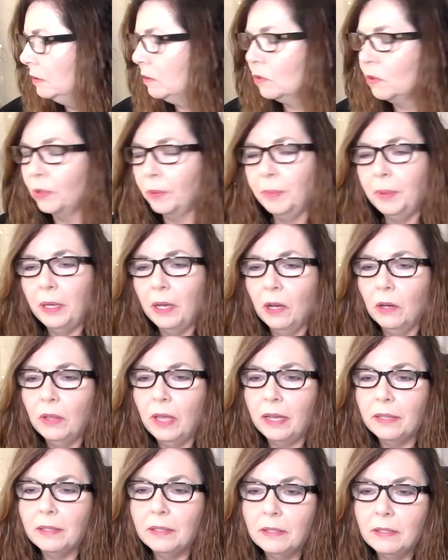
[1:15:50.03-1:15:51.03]
Scorpio,
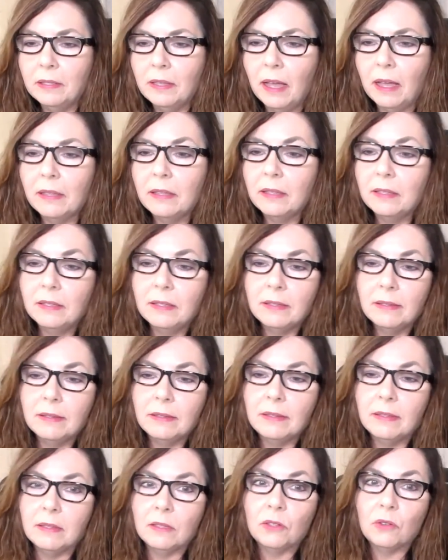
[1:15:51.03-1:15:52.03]
that's
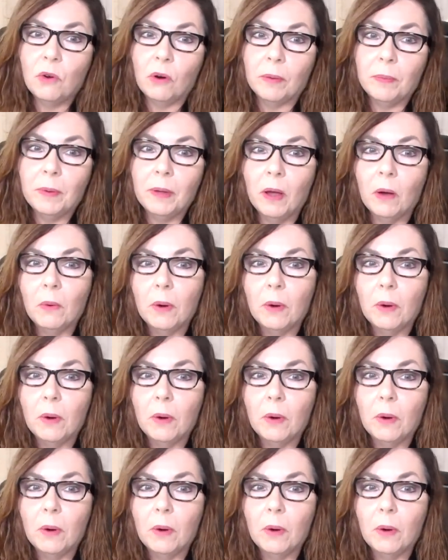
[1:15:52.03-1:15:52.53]
that's the Scorpio.